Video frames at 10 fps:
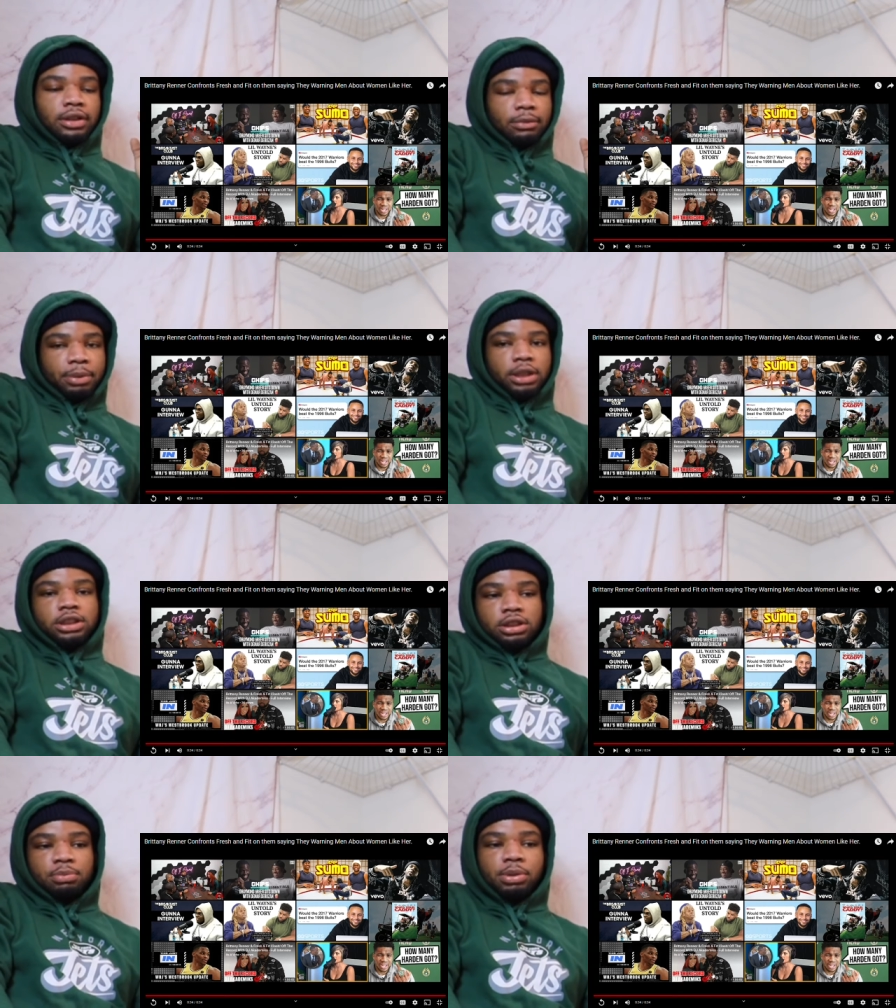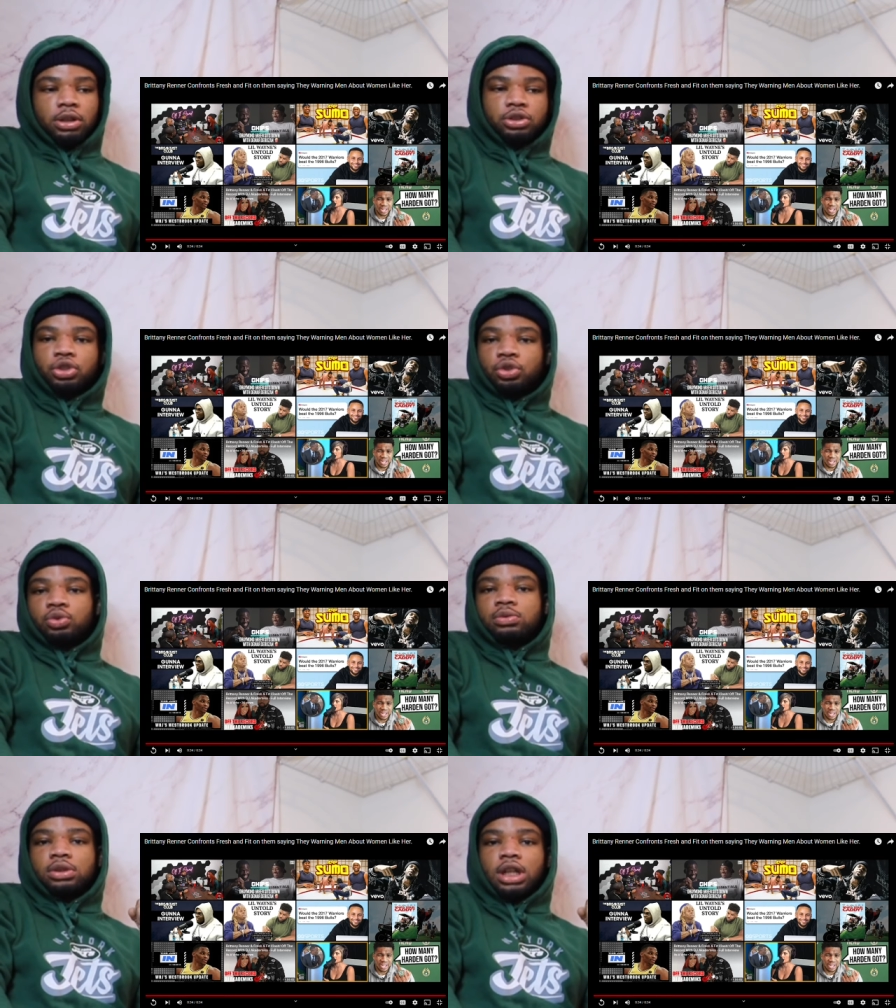Apparently there's a part
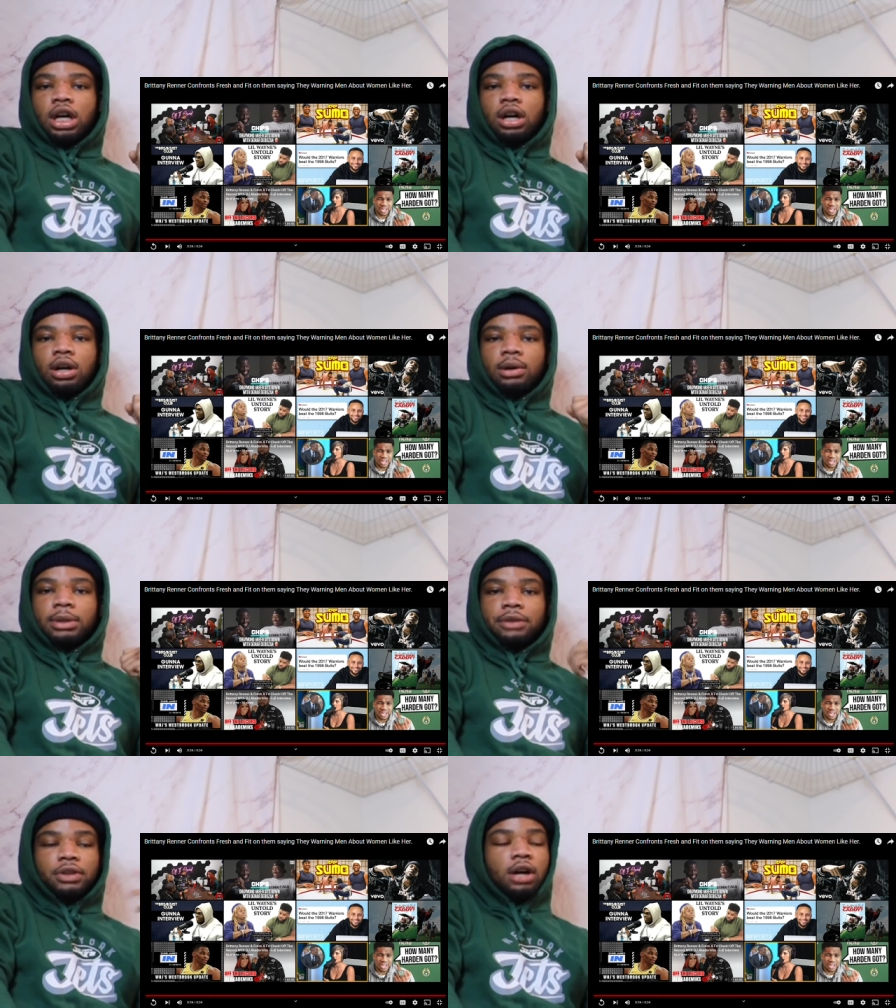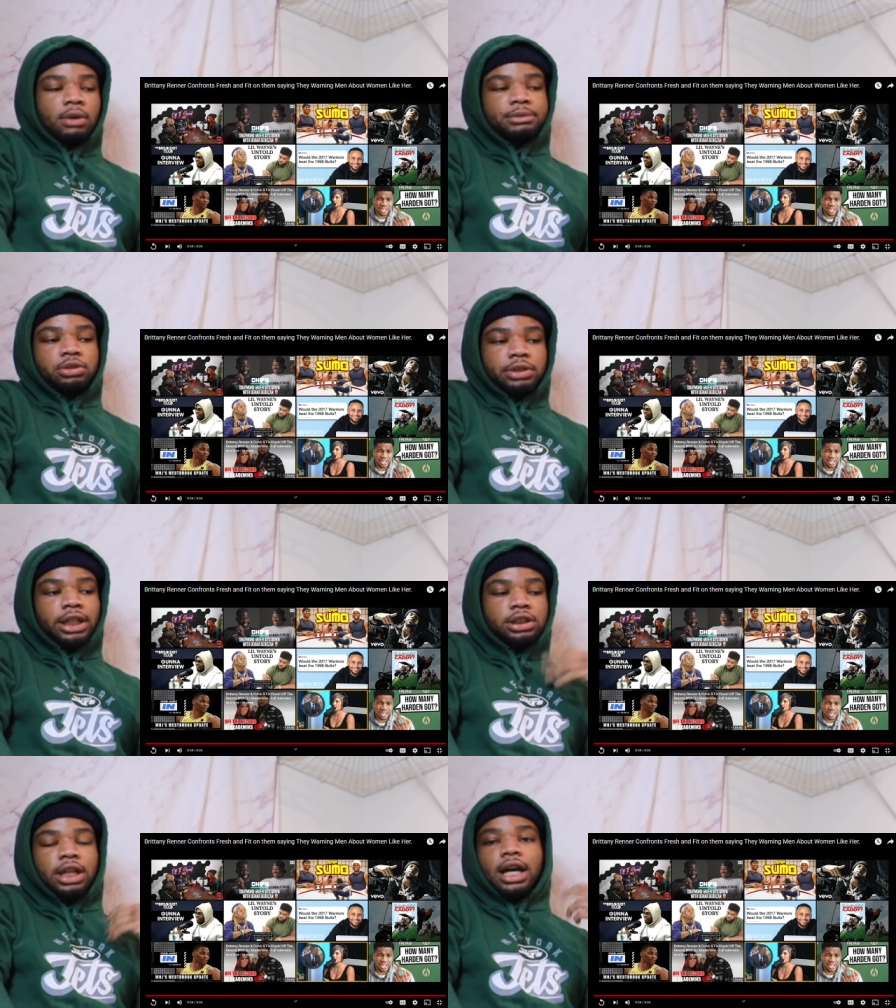two. Um, if y'all want me to
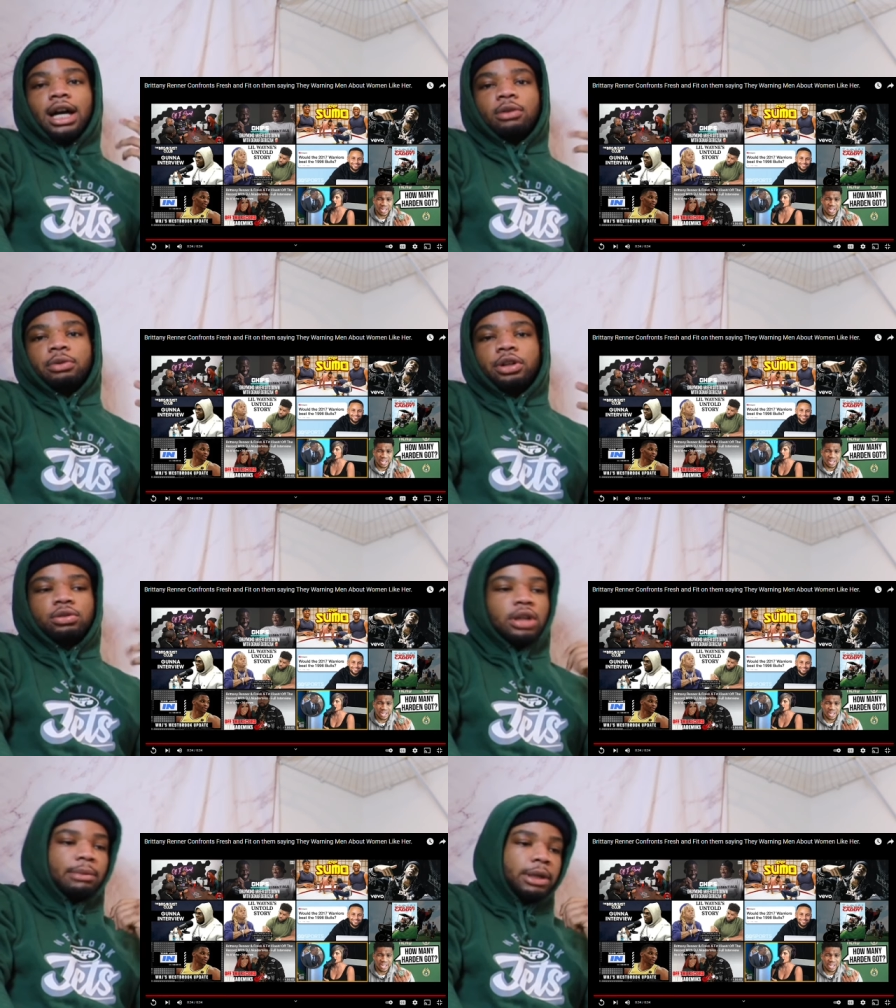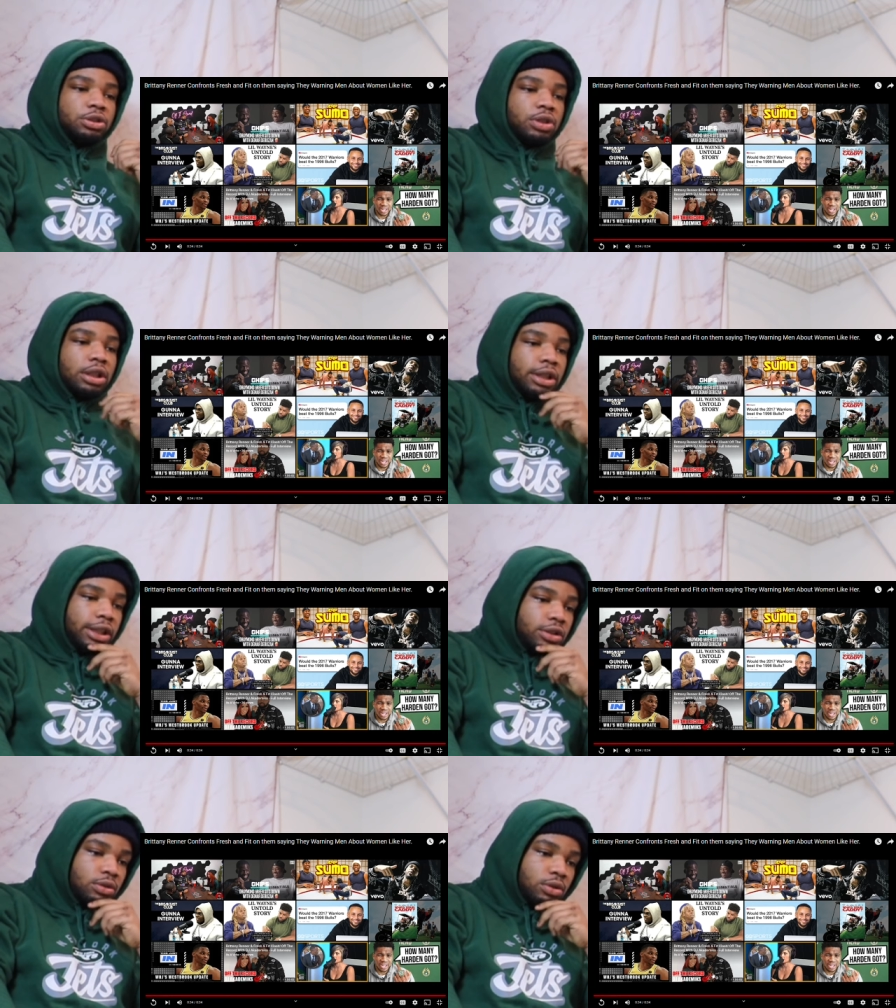react to that, I will. I might do that
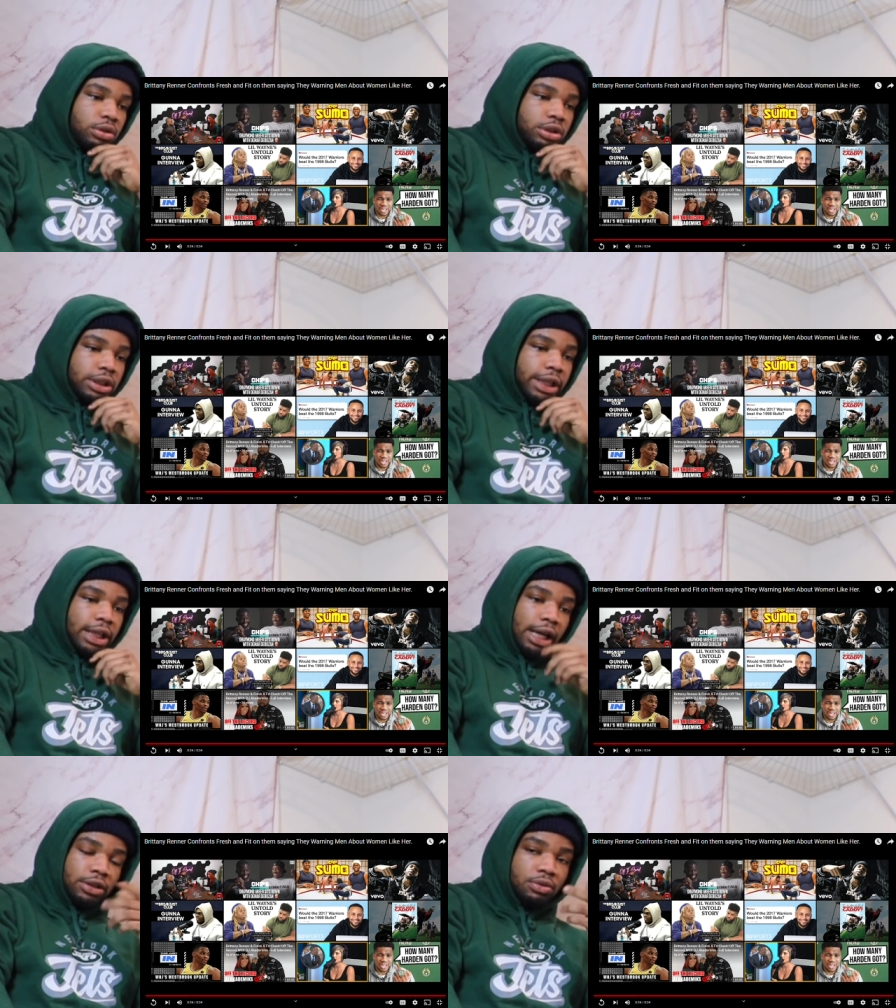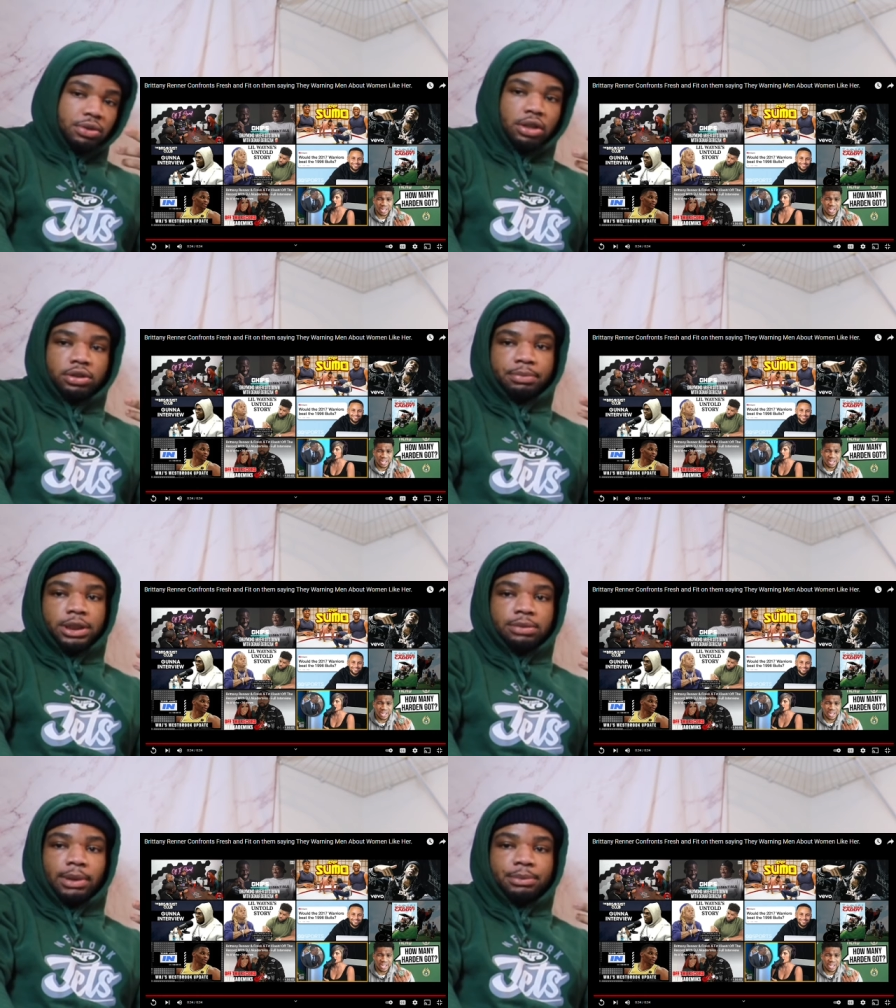later or tonight. I don't know. It
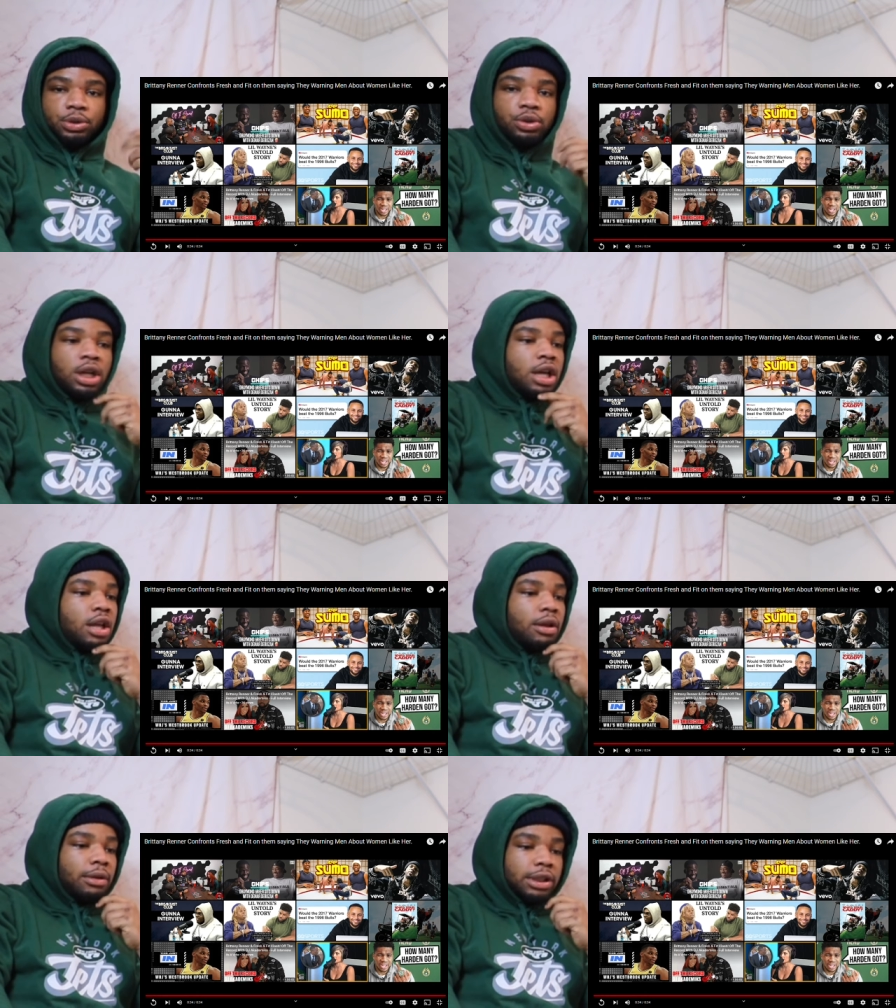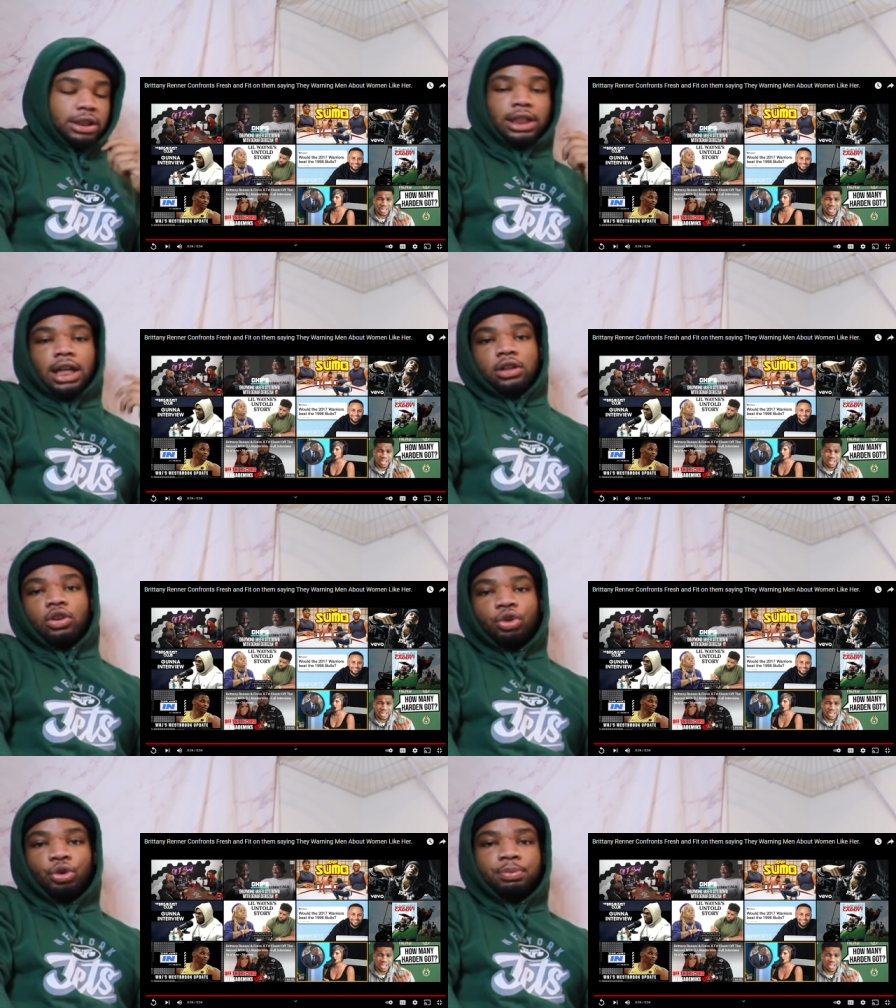depends on my mood. Because I gotta
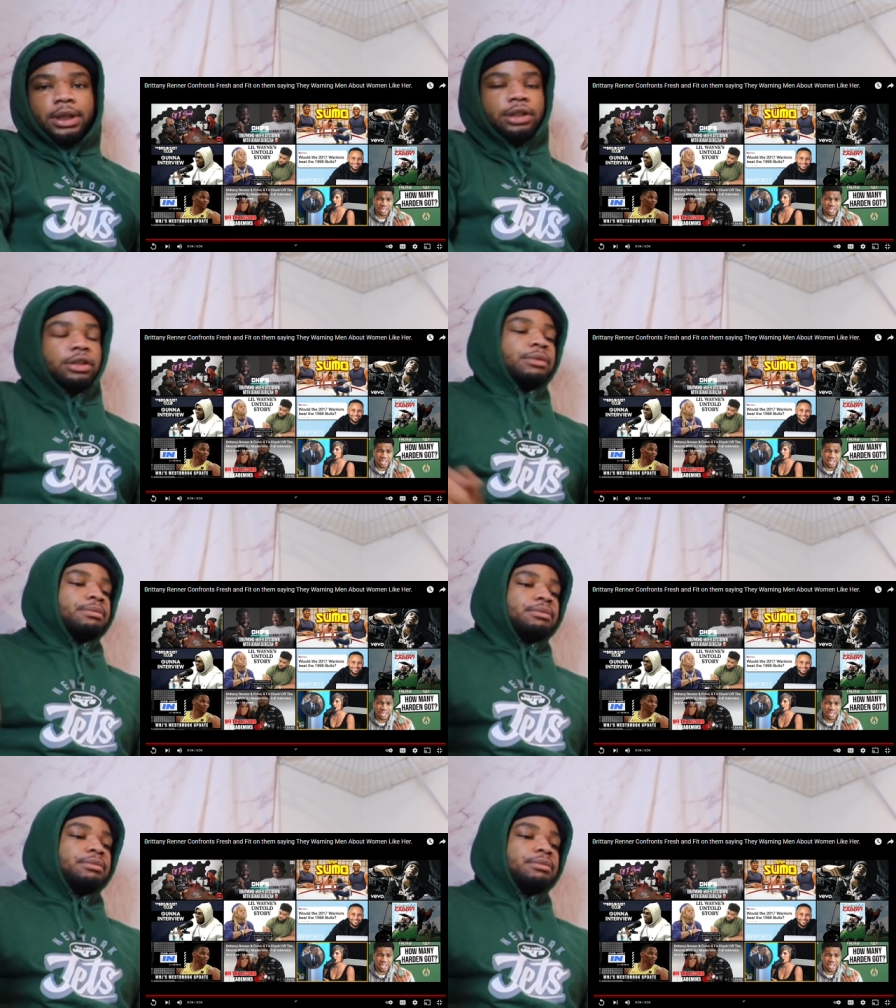go hoop later.